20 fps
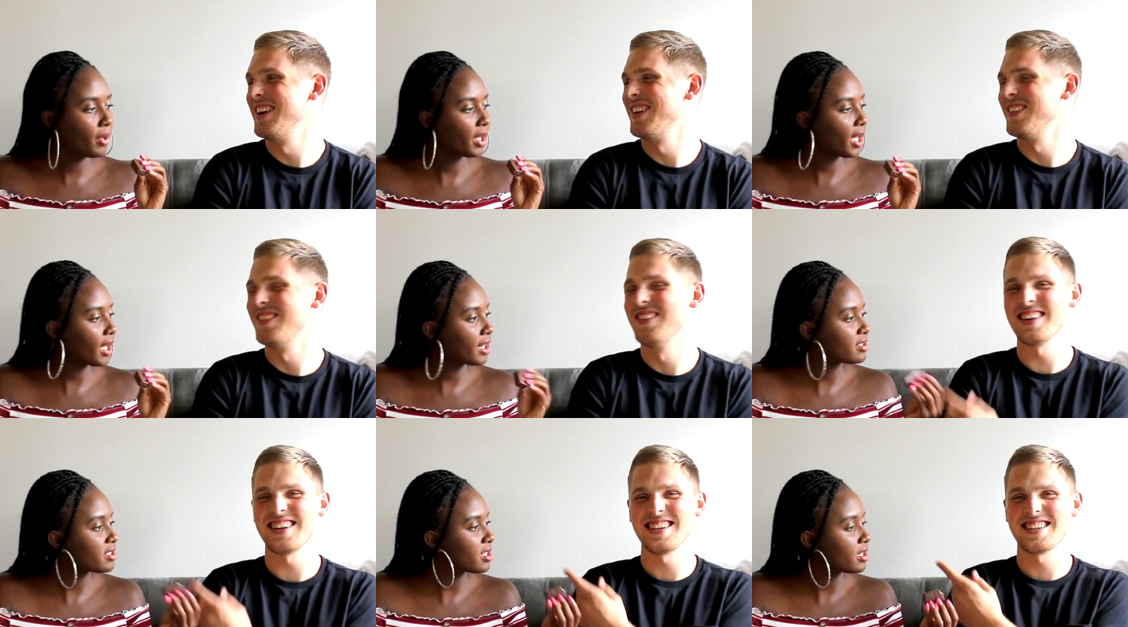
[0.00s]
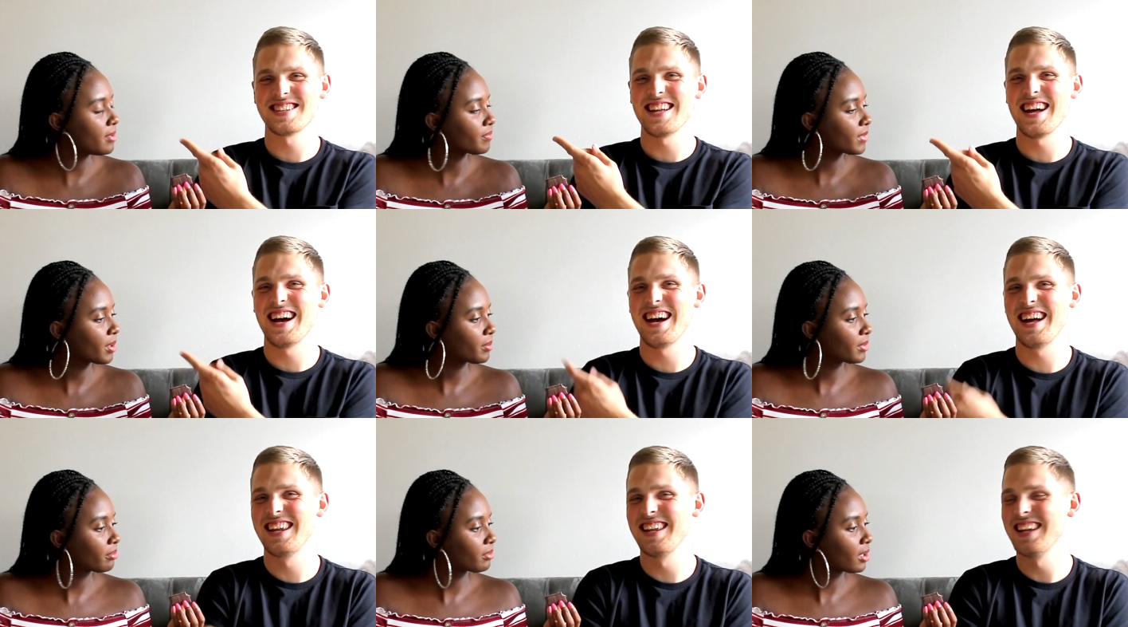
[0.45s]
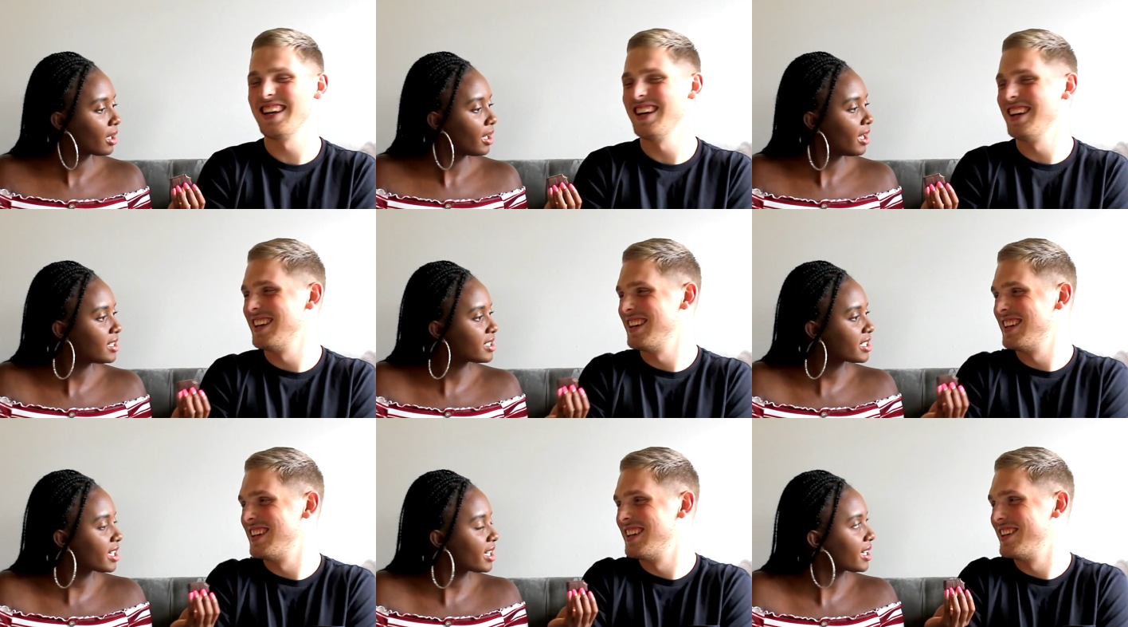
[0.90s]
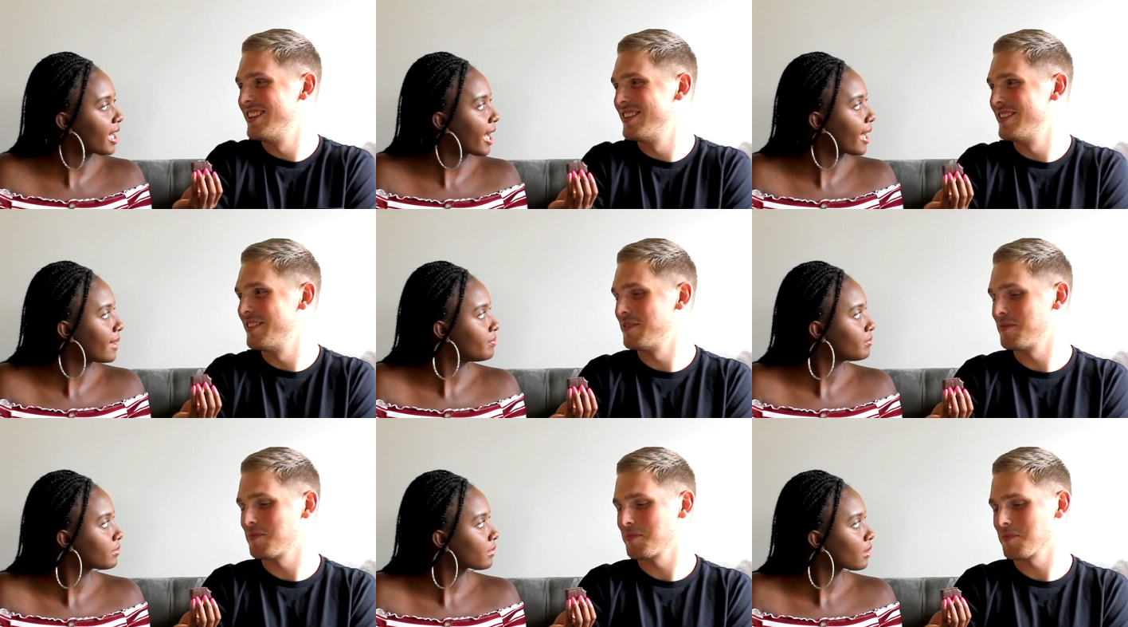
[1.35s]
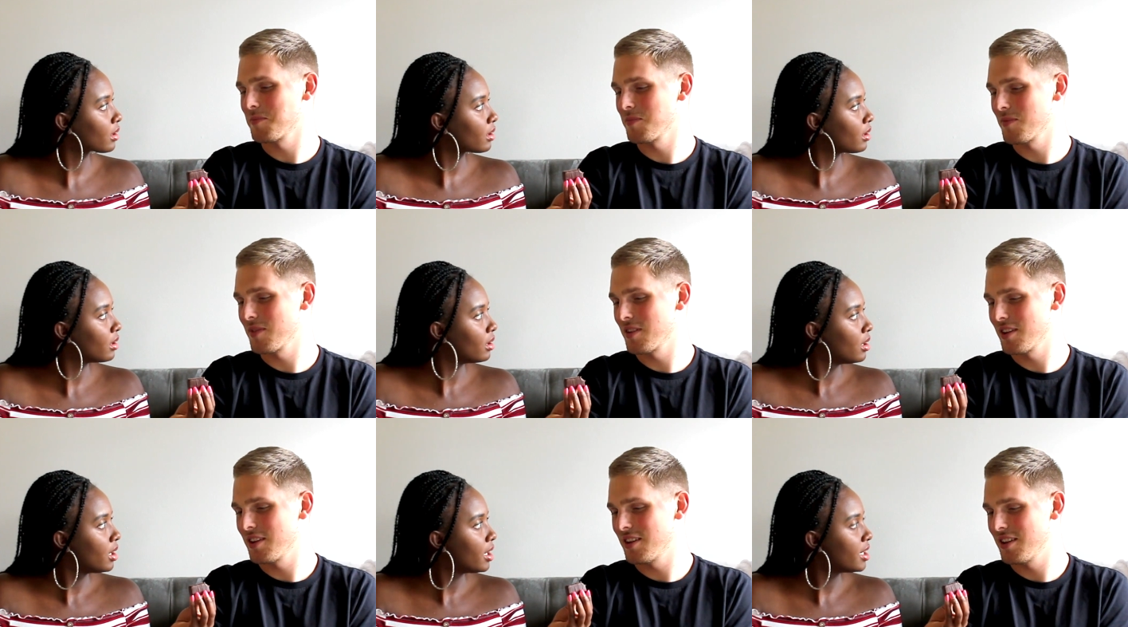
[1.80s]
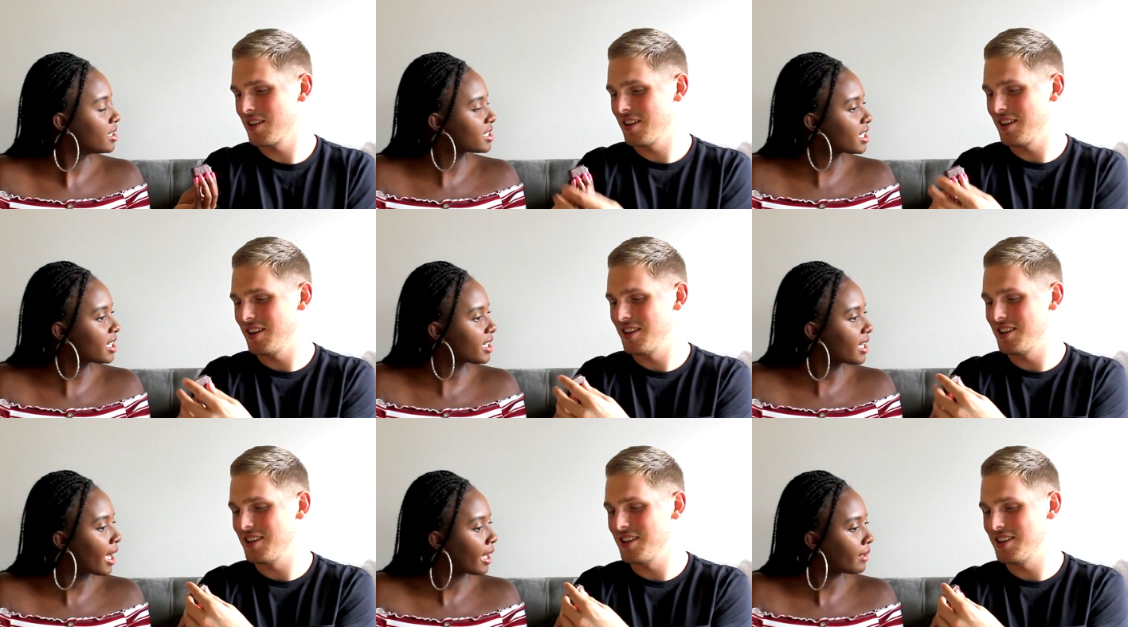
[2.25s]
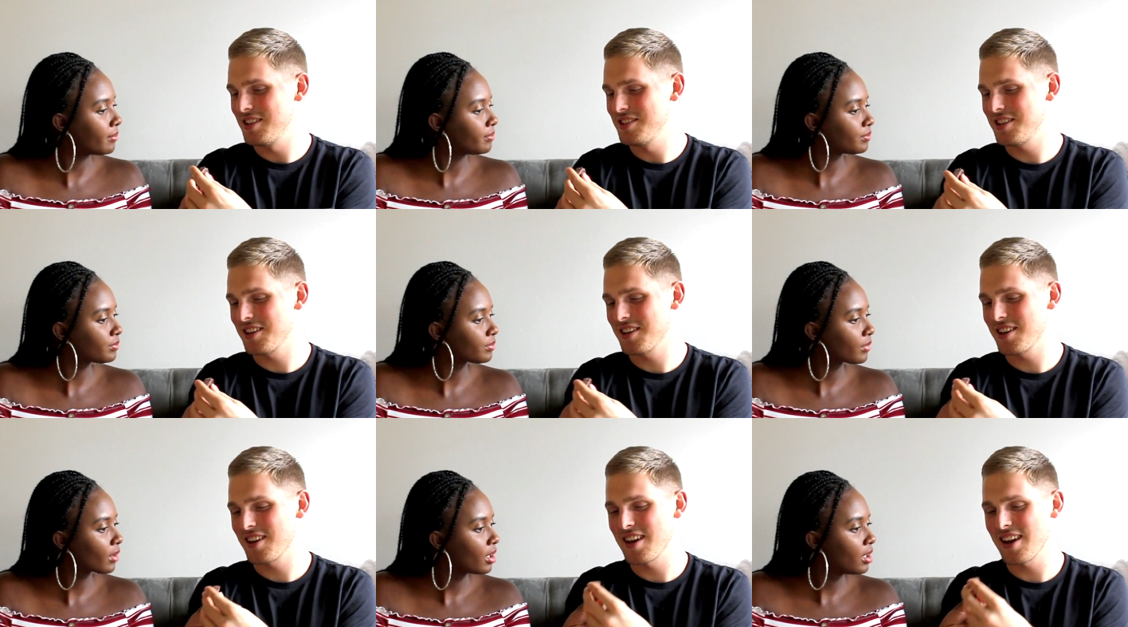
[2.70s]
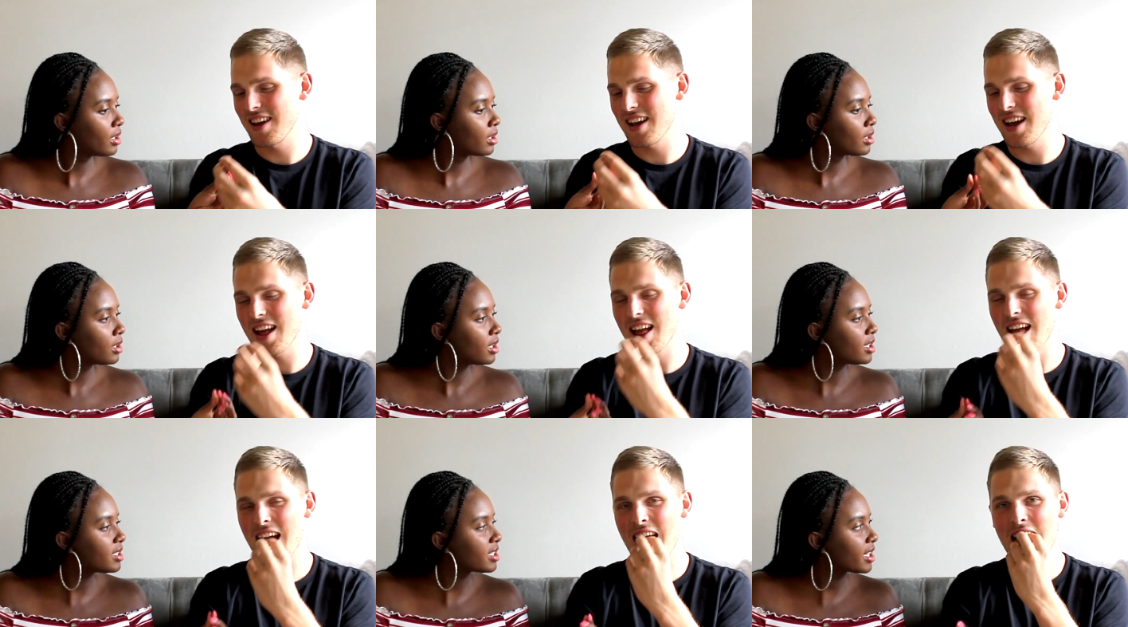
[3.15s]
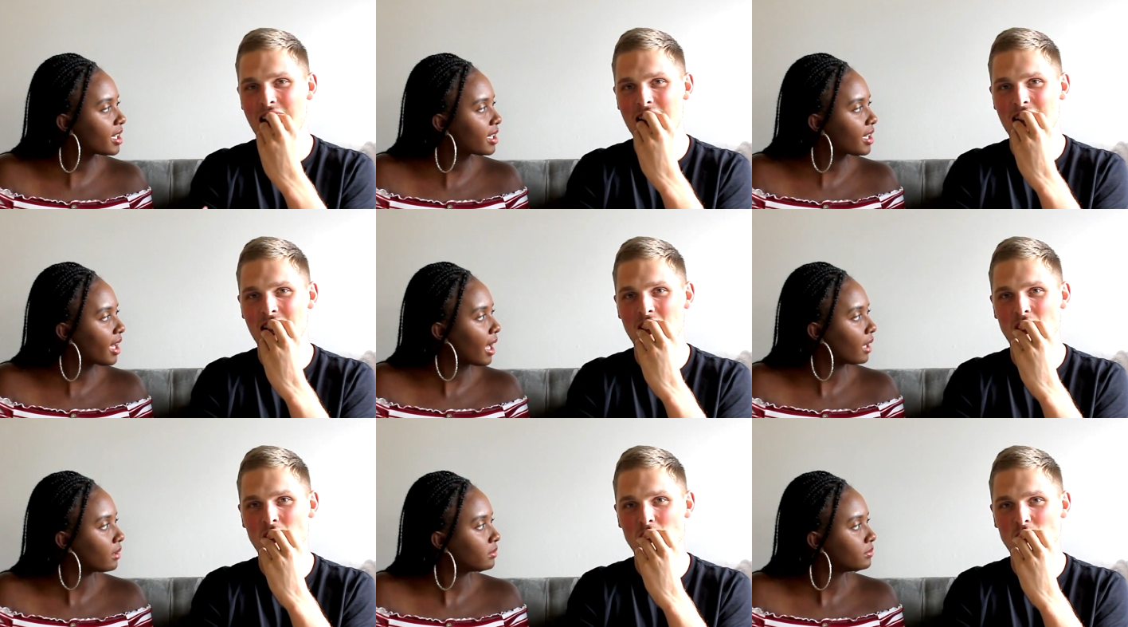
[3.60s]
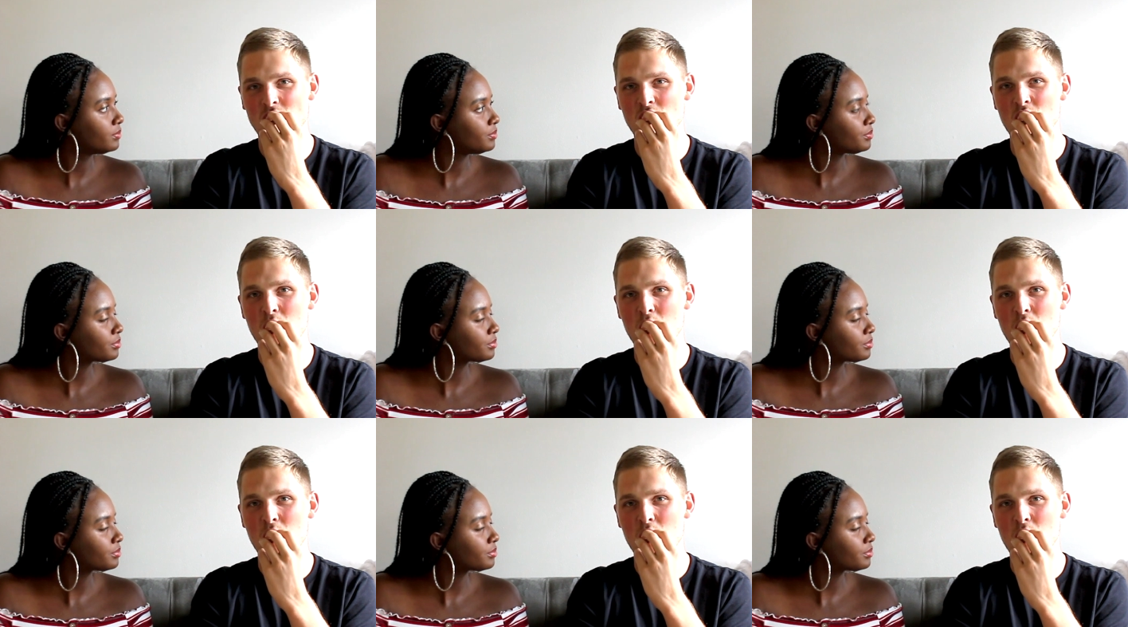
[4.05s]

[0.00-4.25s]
Speaker 1: my god! What is a, that? It's a Kit Kat. It's Kit Kat. Is it a Kit Kat? It's a Kit Kat.